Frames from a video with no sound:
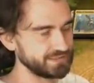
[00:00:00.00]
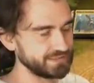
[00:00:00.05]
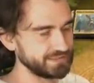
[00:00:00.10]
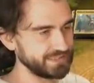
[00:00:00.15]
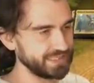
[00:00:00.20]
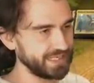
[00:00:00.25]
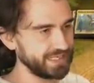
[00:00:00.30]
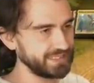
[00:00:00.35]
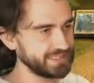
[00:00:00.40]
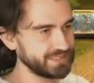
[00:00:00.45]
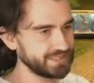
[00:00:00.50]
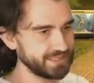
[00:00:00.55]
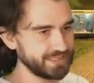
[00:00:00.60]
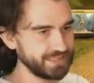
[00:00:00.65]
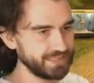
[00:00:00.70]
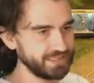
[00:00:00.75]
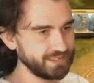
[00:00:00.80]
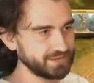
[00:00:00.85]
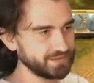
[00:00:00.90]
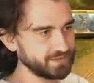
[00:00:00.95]
Gate thing.
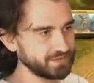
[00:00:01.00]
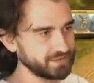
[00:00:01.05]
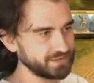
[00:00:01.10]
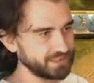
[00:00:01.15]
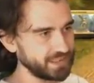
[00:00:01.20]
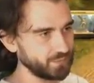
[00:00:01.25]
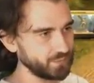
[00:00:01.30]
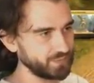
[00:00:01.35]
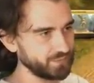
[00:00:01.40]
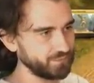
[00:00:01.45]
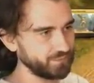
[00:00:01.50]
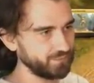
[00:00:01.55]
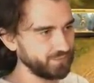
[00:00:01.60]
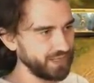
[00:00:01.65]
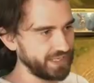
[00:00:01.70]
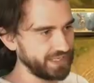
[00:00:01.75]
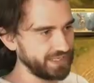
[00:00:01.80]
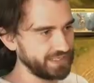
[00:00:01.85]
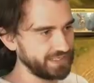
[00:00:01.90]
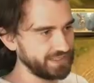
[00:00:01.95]
Down the
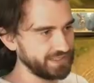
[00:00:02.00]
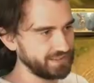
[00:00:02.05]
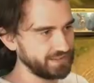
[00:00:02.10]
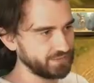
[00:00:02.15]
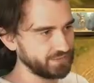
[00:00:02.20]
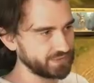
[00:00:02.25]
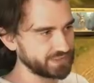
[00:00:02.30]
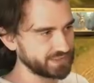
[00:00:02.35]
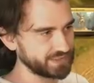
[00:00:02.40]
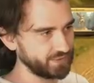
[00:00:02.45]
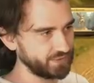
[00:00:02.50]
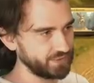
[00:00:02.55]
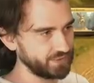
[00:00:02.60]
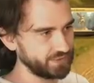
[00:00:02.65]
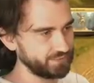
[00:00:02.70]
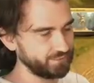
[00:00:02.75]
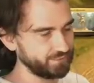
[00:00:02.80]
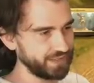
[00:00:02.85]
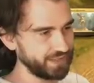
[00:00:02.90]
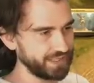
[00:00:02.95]
Fey. Return the
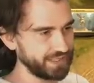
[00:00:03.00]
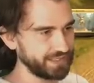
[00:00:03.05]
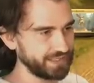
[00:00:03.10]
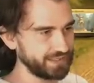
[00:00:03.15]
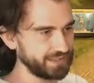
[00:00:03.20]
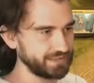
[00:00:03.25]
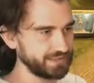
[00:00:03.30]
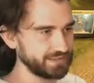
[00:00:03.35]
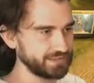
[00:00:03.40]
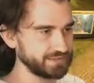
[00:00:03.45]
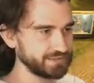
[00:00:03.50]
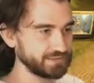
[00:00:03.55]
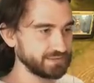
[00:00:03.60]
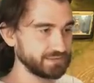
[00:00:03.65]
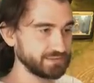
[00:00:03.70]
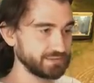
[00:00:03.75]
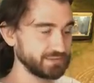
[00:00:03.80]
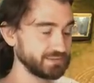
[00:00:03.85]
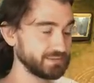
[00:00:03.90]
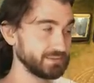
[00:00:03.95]
Fey.
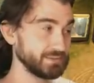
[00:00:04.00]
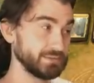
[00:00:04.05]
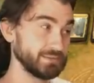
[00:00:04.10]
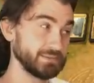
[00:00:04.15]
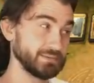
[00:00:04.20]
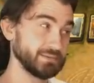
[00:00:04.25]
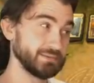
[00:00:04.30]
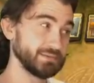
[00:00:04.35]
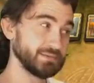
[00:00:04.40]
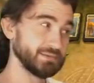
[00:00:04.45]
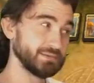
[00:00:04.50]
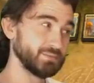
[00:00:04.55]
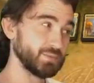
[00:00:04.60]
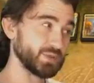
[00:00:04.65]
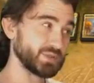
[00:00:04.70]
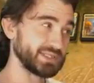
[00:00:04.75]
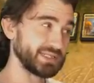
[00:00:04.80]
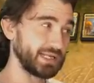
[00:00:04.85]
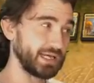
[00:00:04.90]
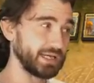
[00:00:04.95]

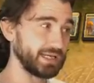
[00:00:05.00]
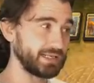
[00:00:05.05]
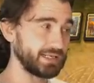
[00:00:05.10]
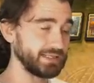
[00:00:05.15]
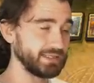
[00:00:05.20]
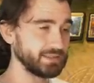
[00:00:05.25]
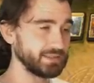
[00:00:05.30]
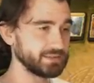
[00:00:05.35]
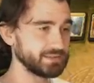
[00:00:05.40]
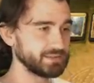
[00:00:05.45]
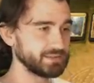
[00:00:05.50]
Most likely.